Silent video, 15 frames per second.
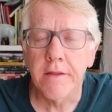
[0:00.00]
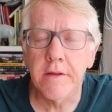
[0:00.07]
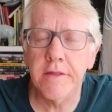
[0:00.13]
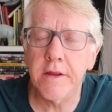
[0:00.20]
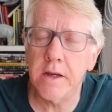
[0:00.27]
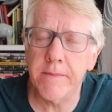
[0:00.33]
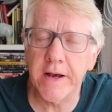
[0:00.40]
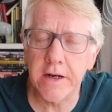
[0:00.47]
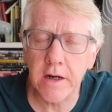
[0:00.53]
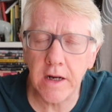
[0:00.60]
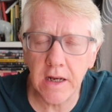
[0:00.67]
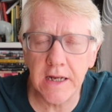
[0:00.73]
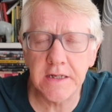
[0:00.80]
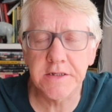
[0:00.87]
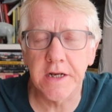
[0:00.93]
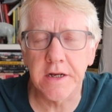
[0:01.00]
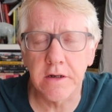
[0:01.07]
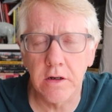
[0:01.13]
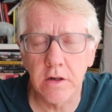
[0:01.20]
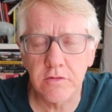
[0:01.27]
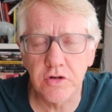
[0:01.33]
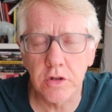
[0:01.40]
The thing about a
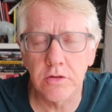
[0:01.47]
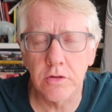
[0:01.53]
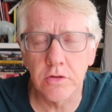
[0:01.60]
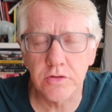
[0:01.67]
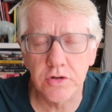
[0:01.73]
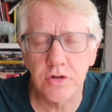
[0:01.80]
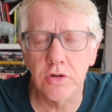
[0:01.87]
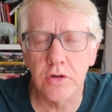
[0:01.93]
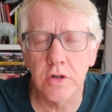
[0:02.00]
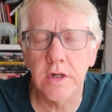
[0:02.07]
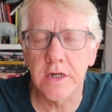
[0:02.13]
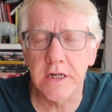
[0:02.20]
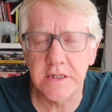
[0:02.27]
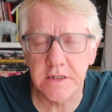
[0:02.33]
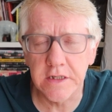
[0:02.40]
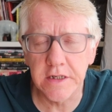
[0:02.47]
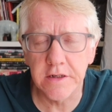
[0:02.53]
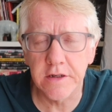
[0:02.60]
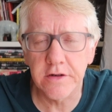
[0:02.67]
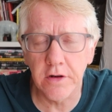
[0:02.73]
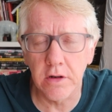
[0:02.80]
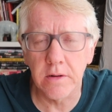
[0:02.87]
classic tour, at least
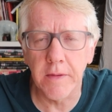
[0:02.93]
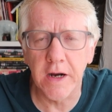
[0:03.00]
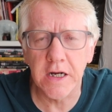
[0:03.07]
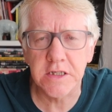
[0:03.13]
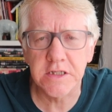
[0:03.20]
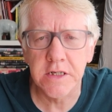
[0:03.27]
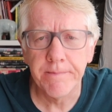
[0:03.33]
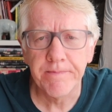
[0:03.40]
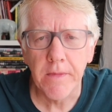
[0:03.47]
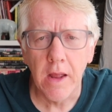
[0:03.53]
in the Dolomites,